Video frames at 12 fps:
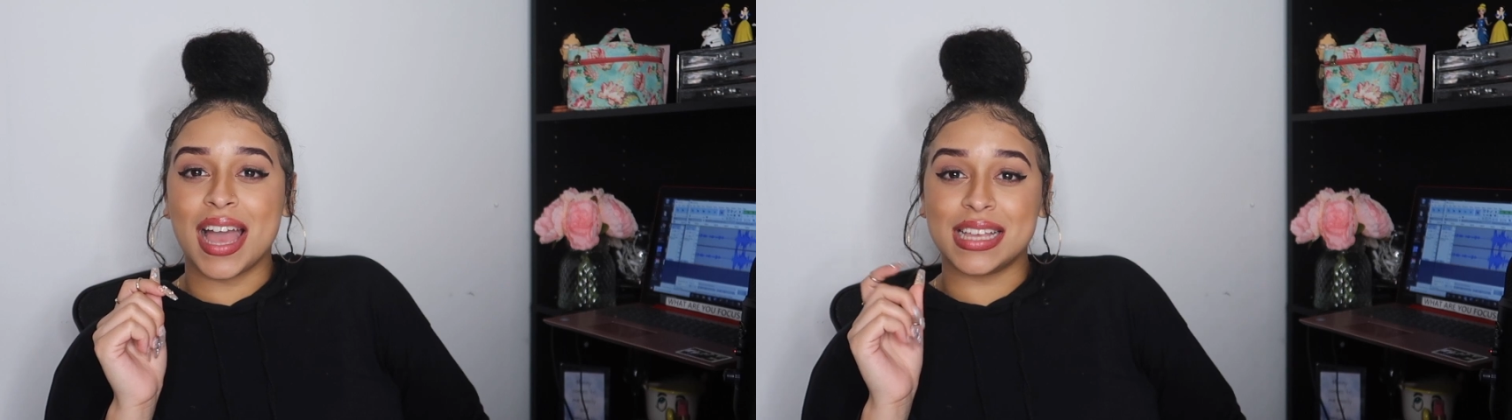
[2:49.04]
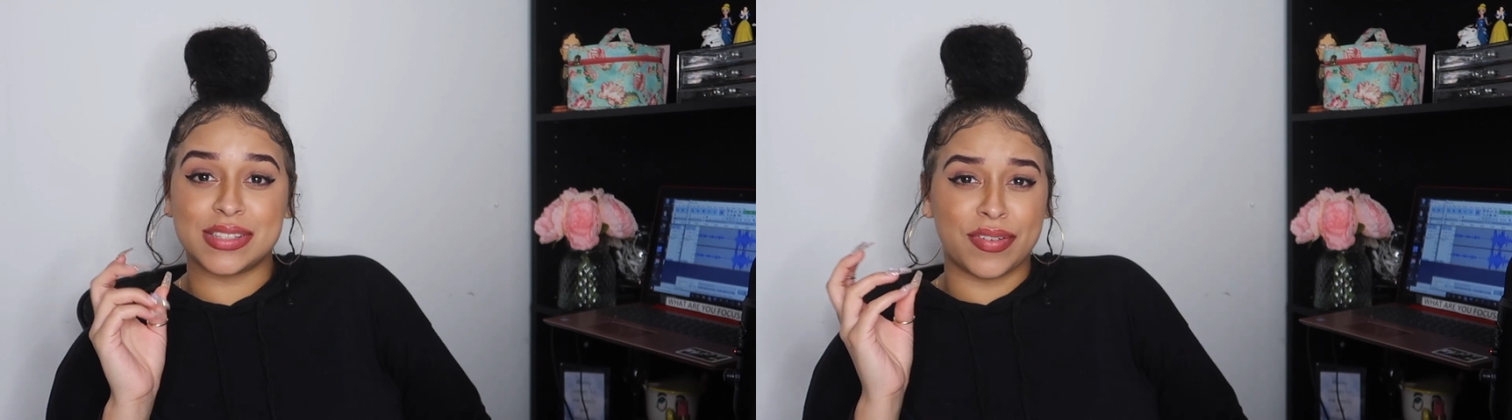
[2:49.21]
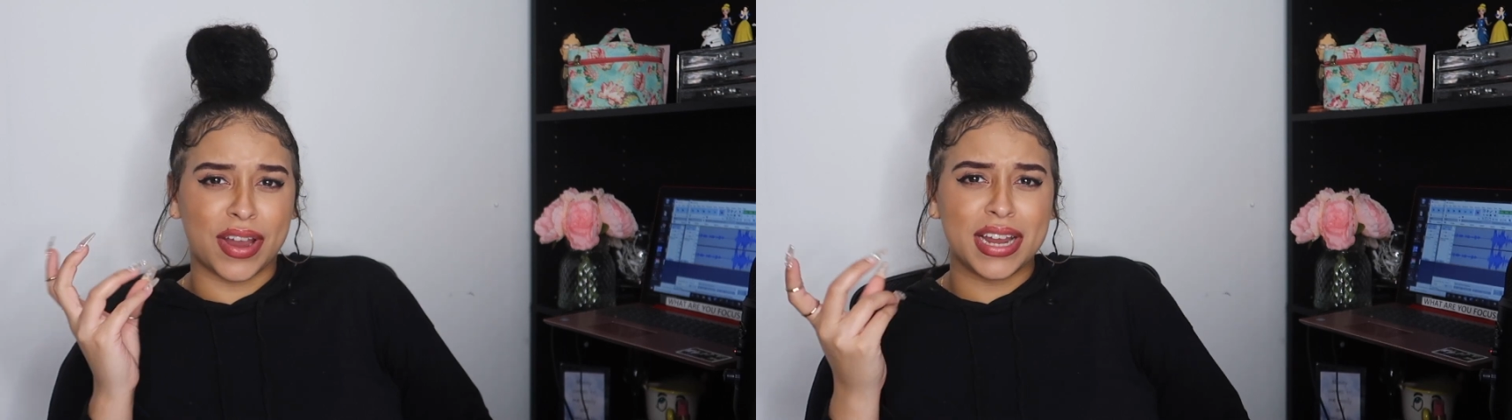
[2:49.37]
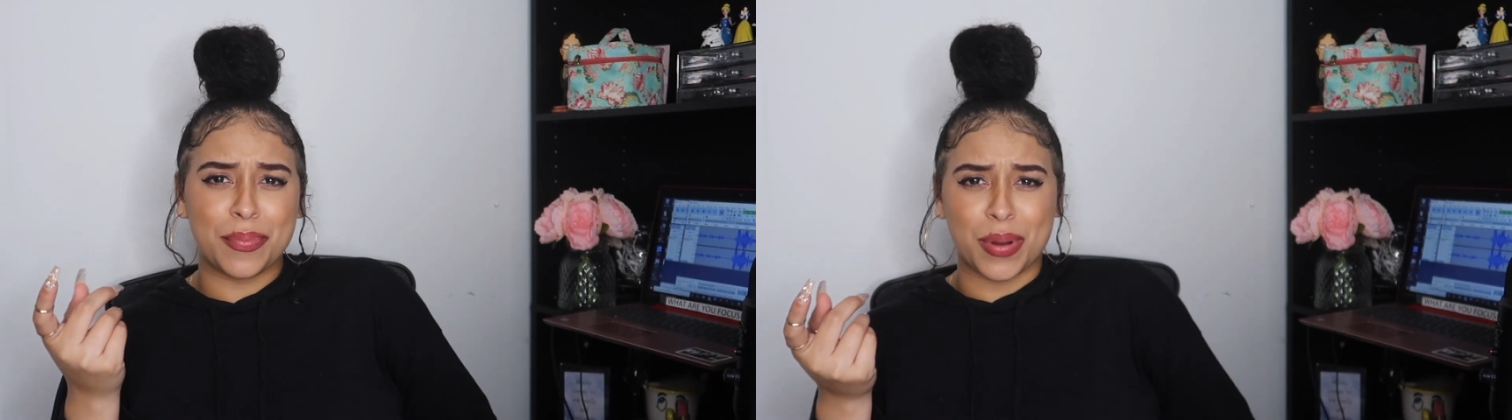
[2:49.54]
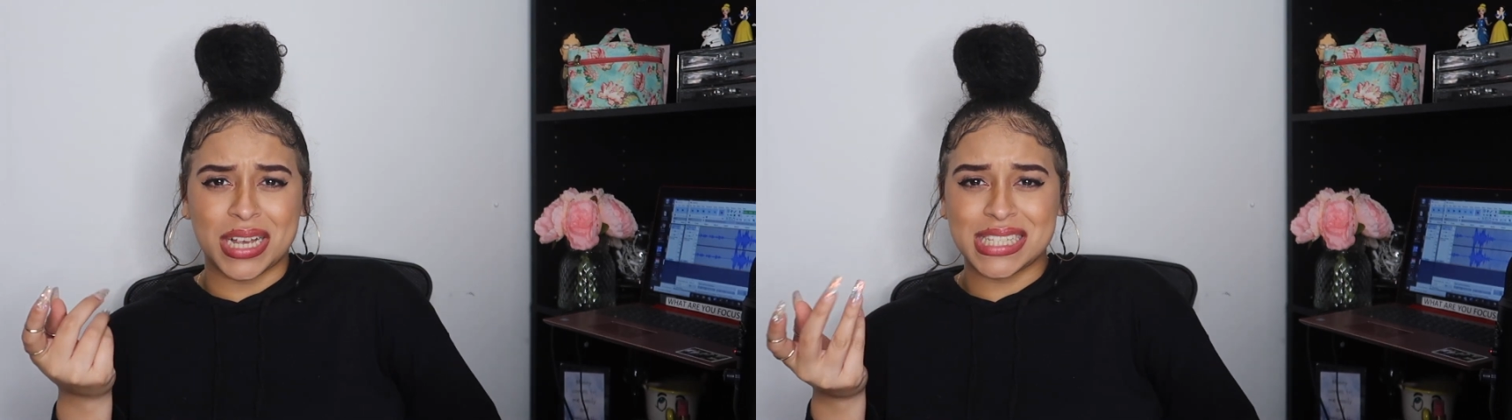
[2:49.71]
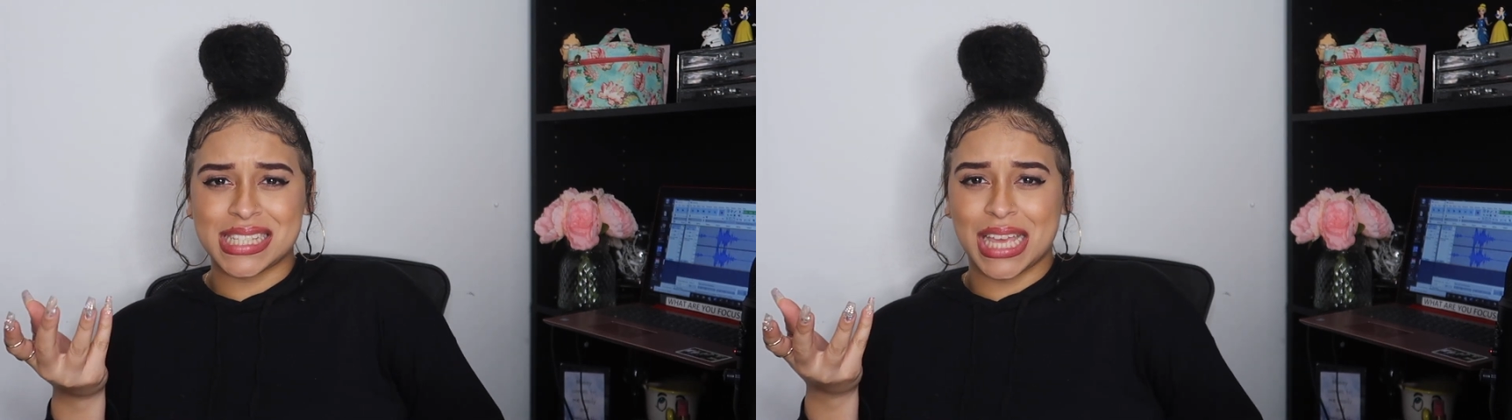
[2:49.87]
It's very
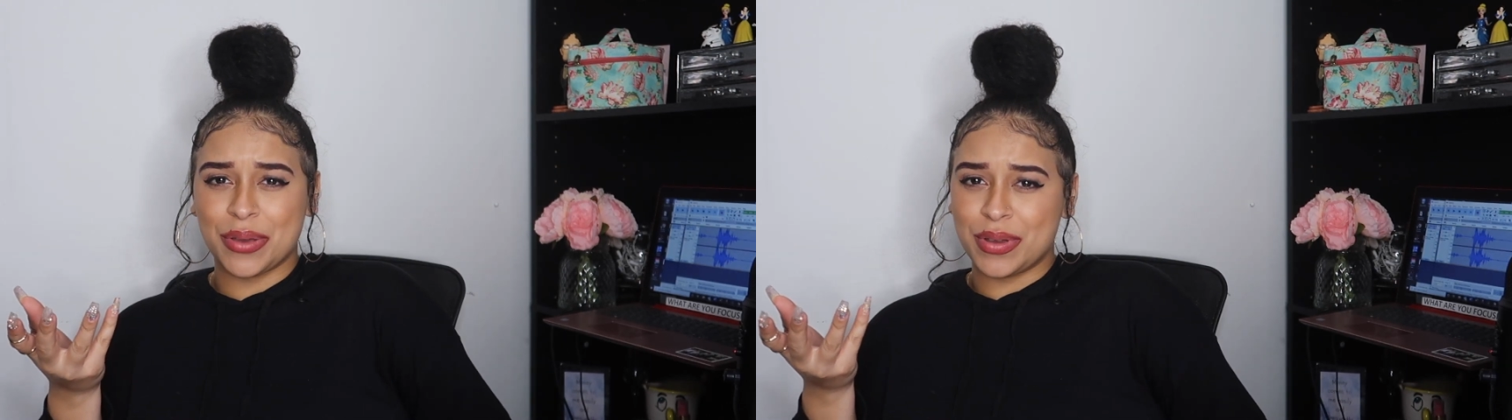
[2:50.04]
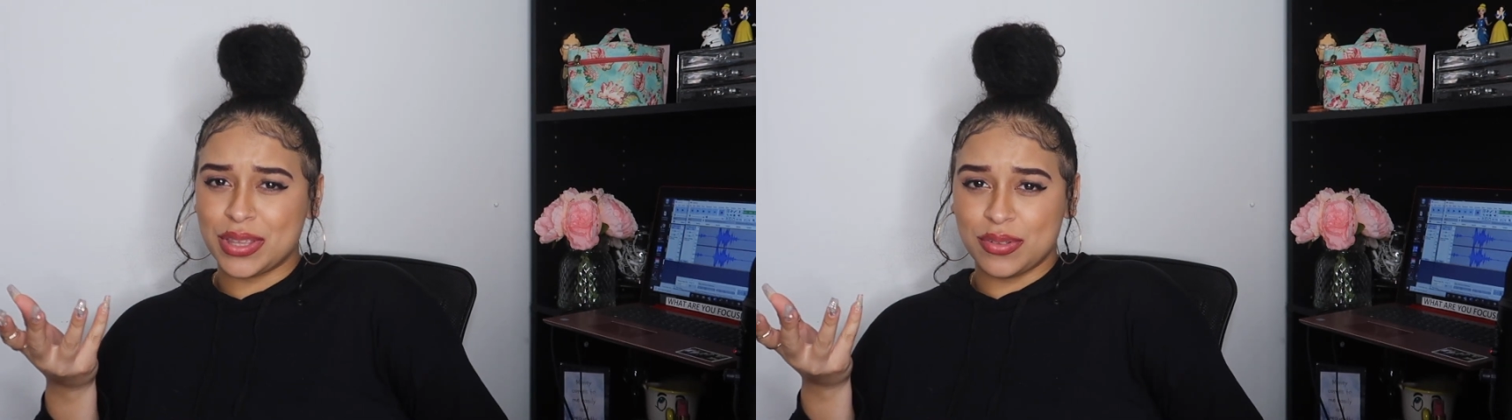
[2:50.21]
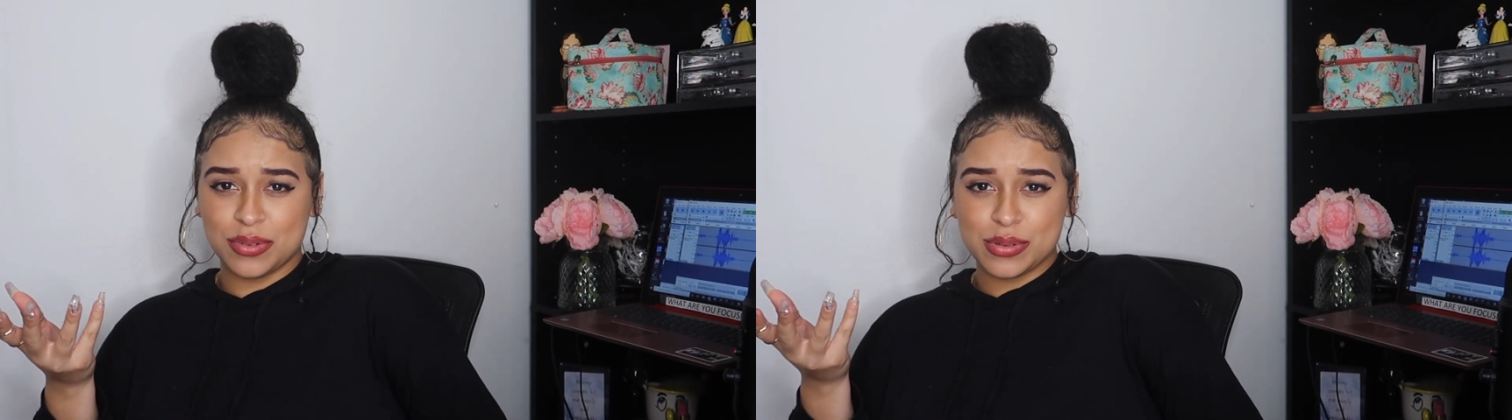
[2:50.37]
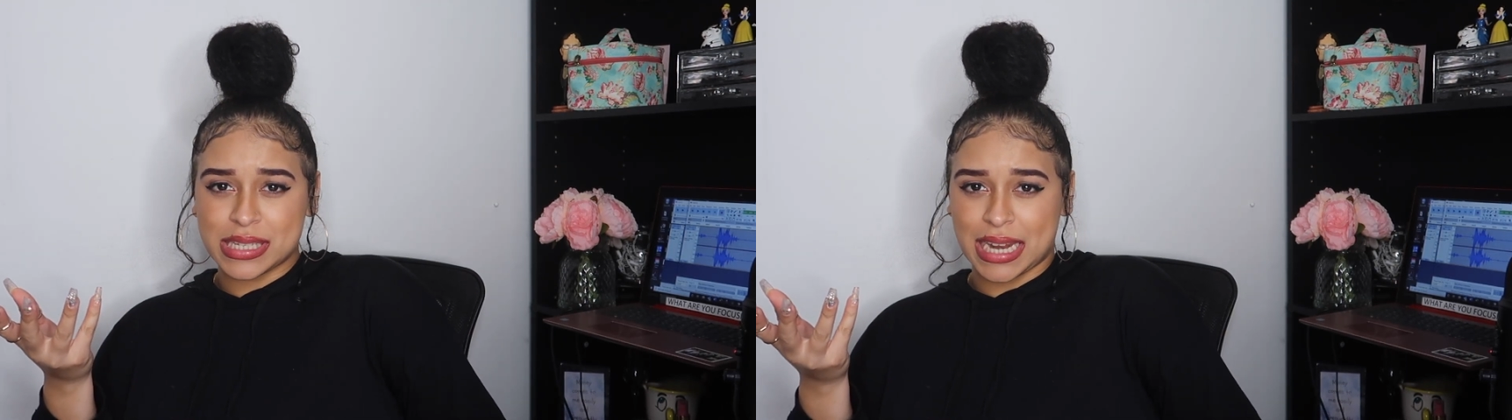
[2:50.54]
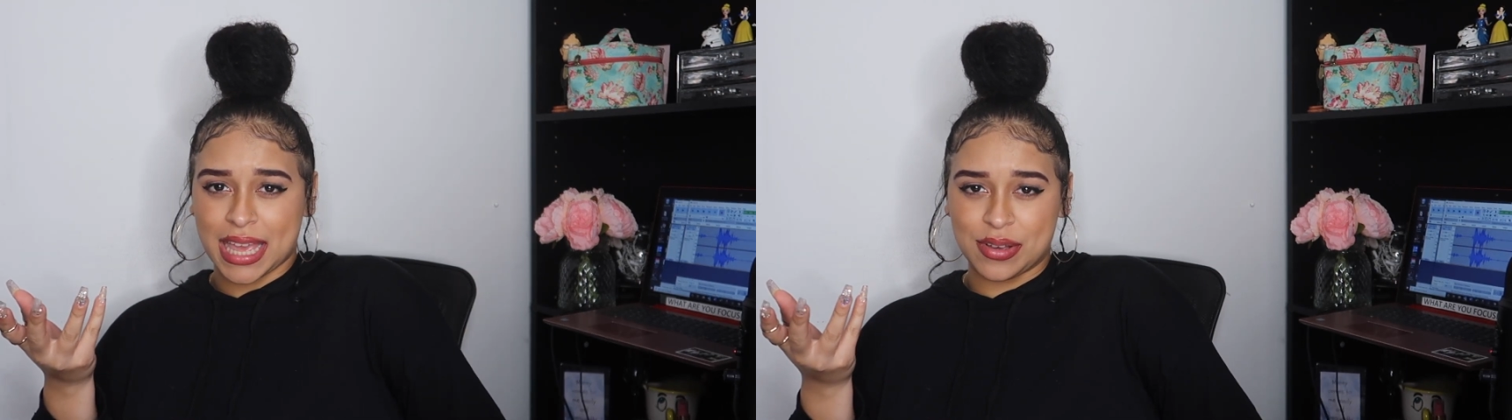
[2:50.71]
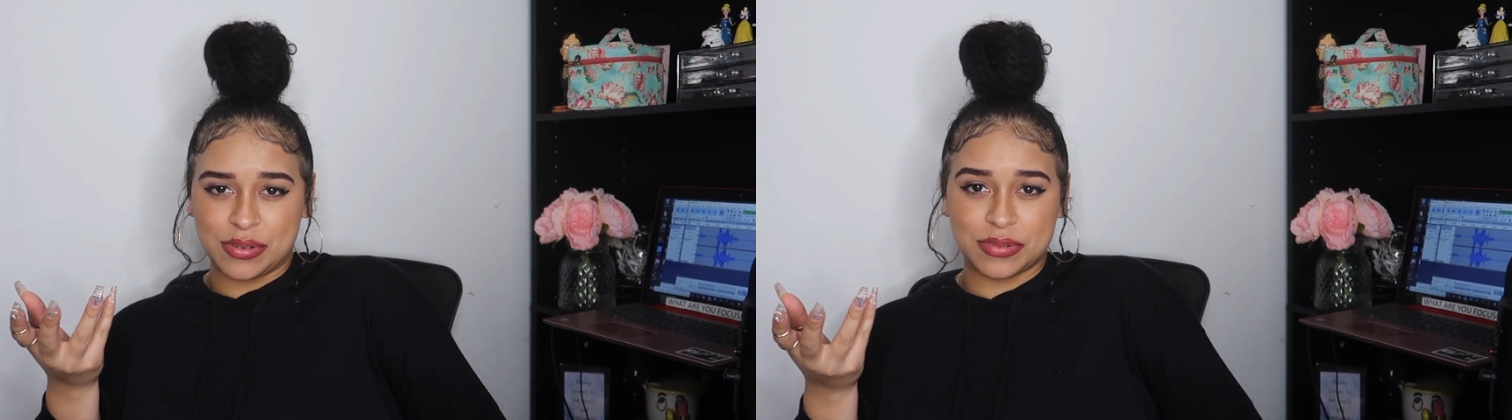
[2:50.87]
depressing when you lose a
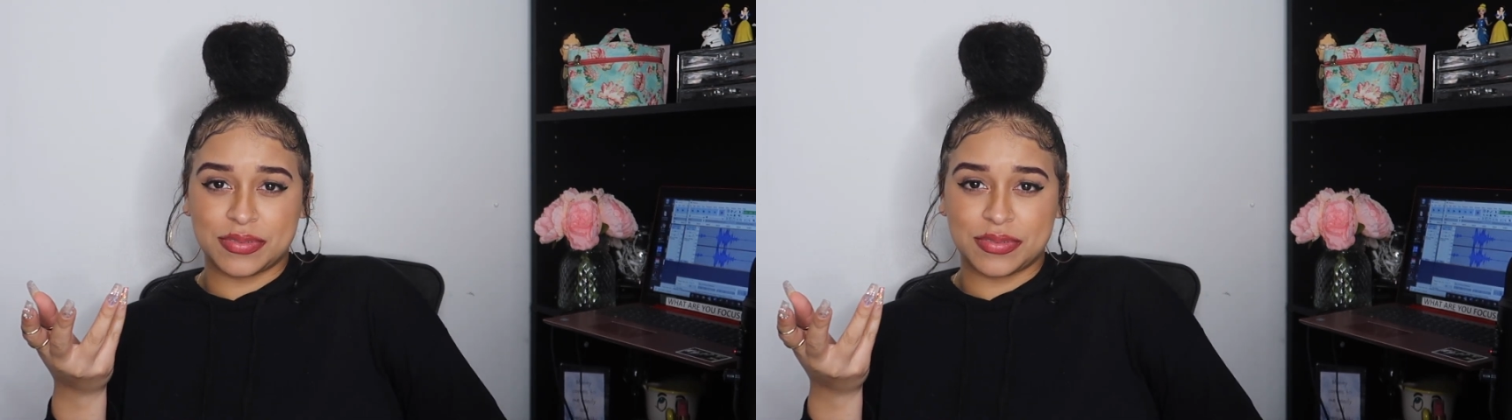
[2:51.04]
nail,